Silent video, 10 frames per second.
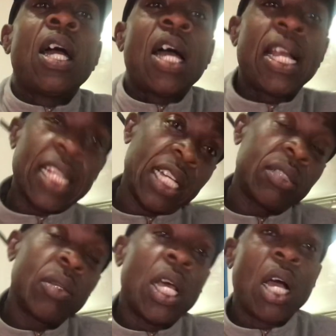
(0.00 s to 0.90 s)
Hey guys,
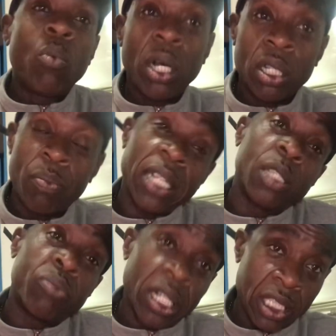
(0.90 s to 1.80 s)
and welcome back to
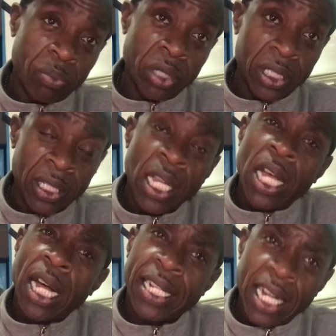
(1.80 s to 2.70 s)
Brexit Britain,
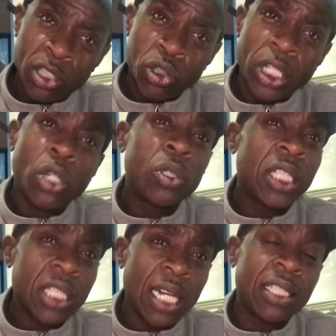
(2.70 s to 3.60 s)
a country who
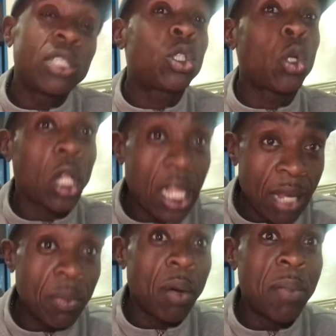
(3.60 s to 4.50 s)
decided to
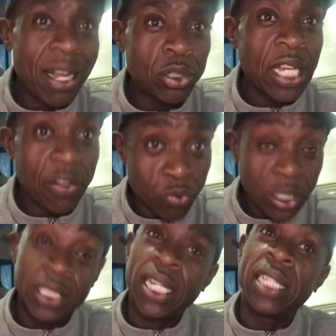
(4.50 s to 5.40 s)
climb Mount
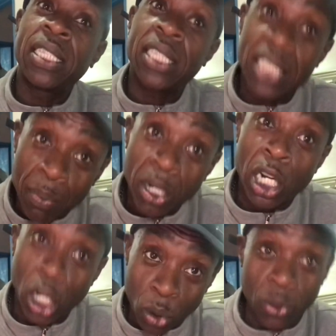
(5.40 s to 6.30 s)
Everest in summer
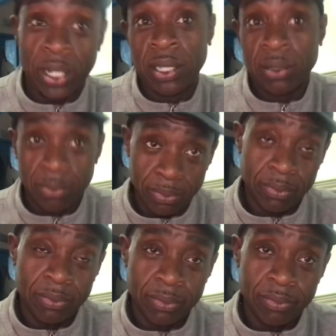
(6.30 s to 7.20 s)
clothing.
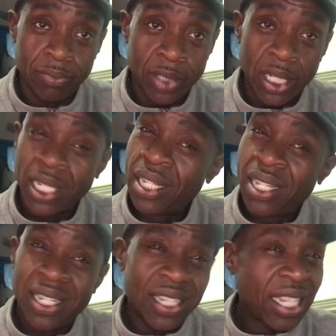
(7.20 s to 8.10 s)

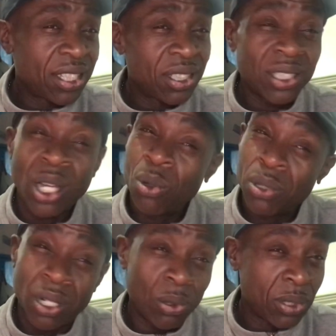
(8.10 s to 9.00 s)
It gets so
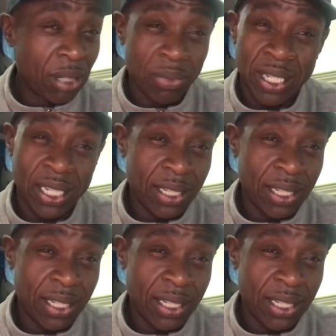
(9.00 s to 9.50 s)
cold up there.